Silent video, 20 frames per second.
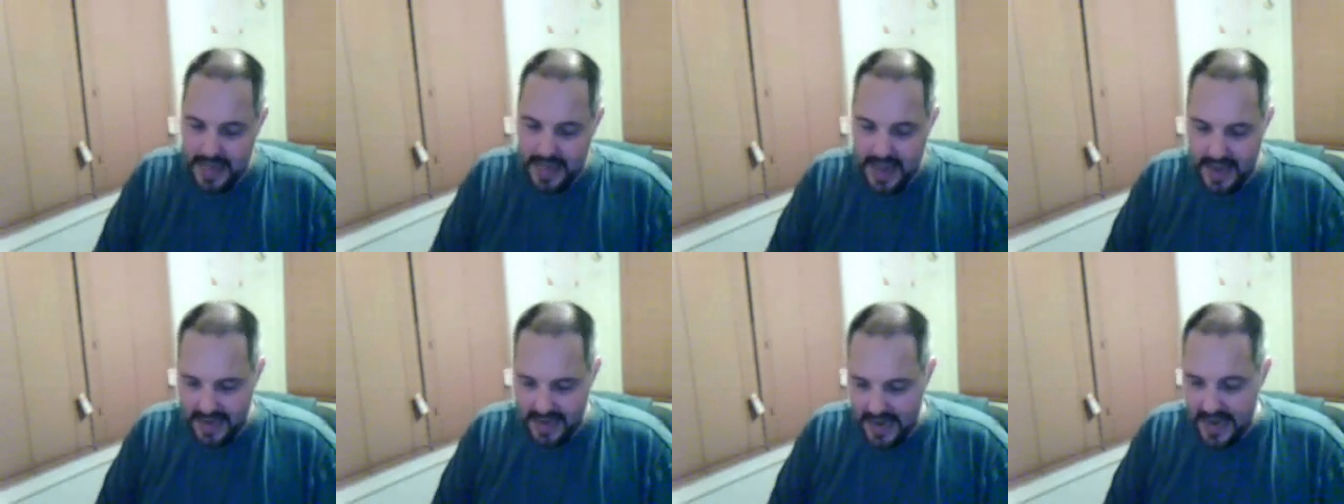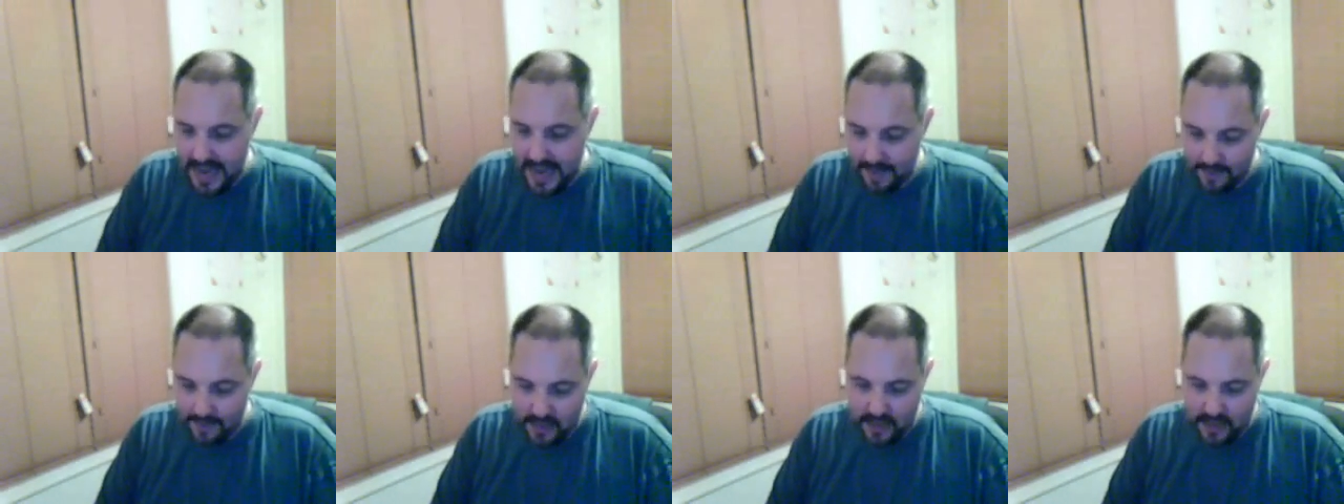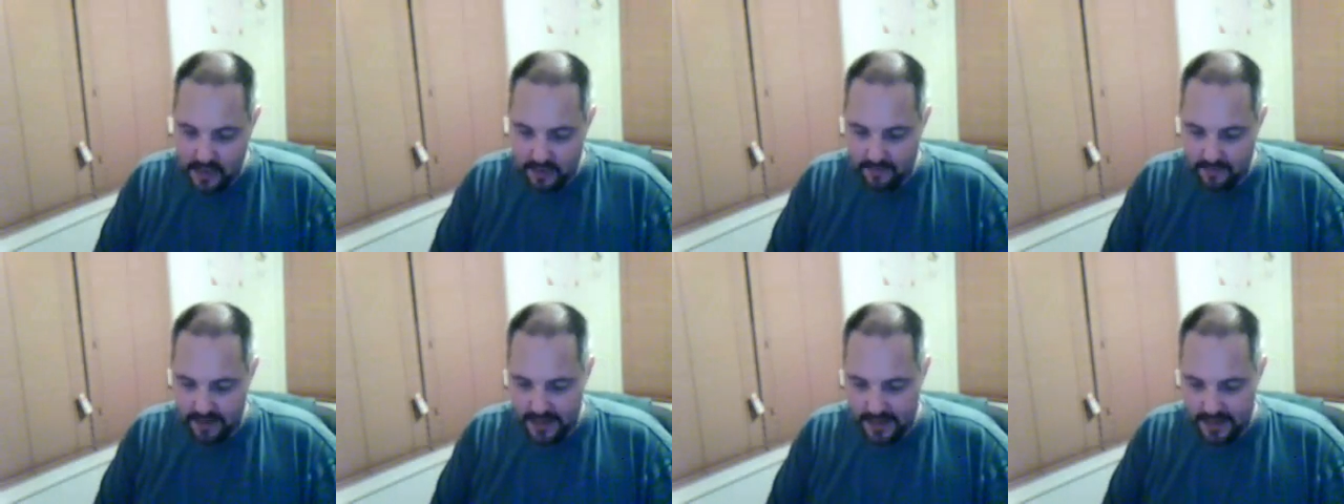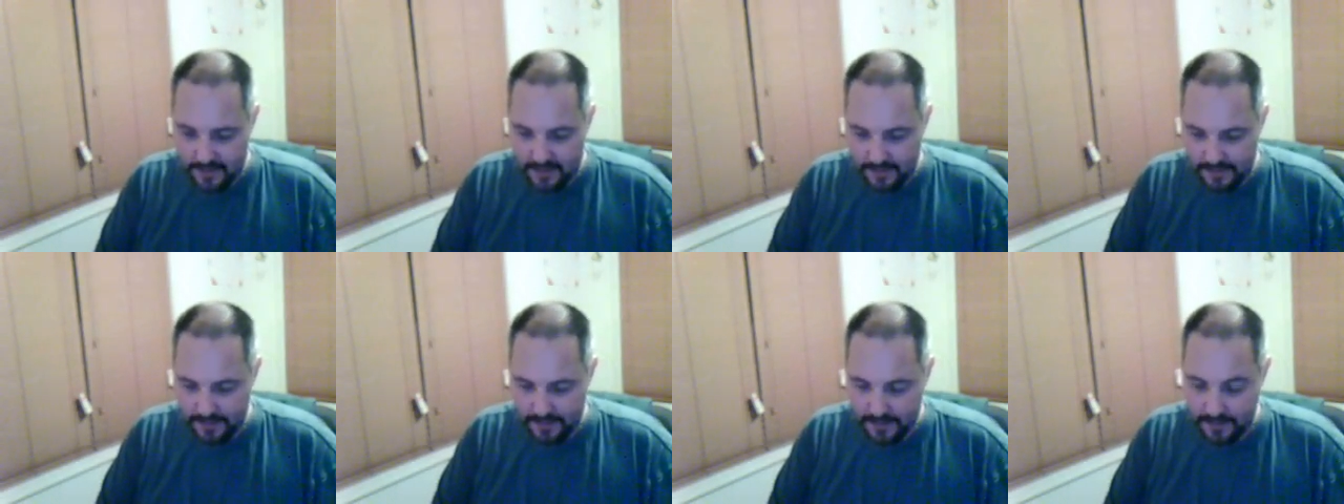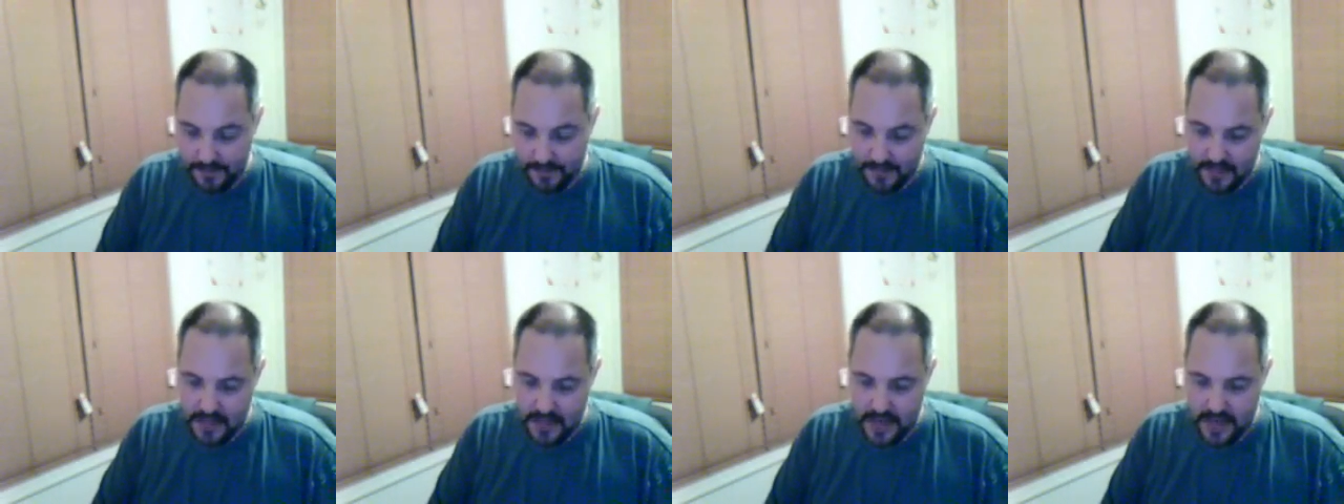and I have done it already.
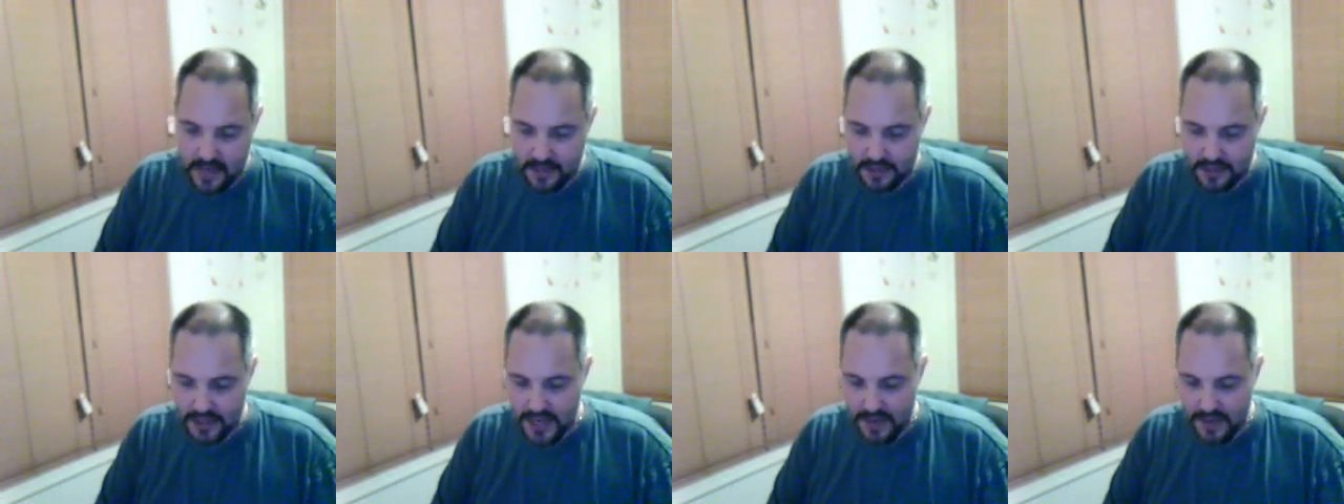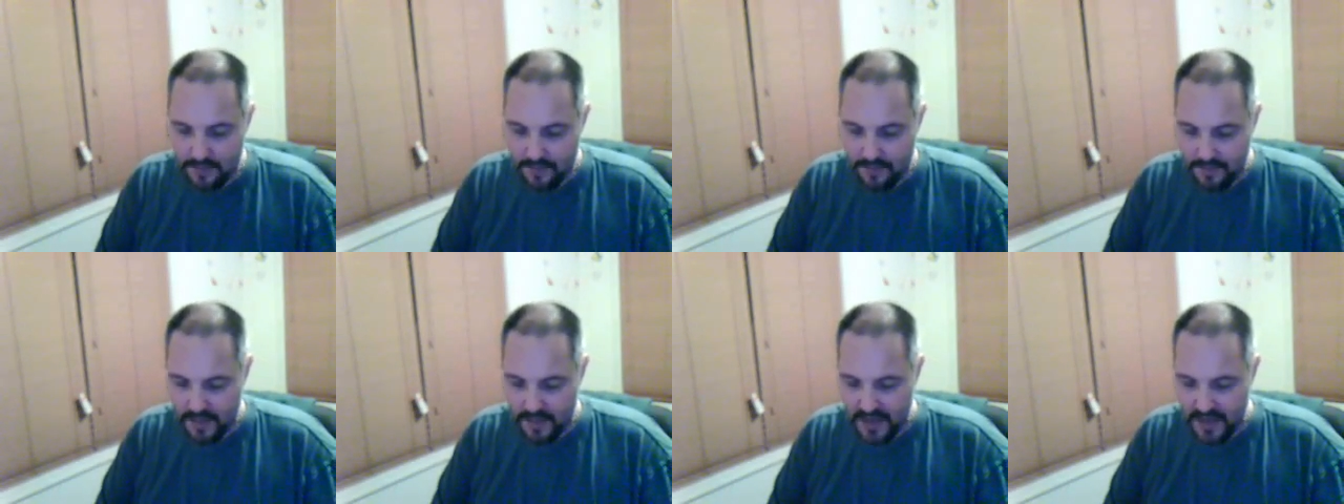It's a shame.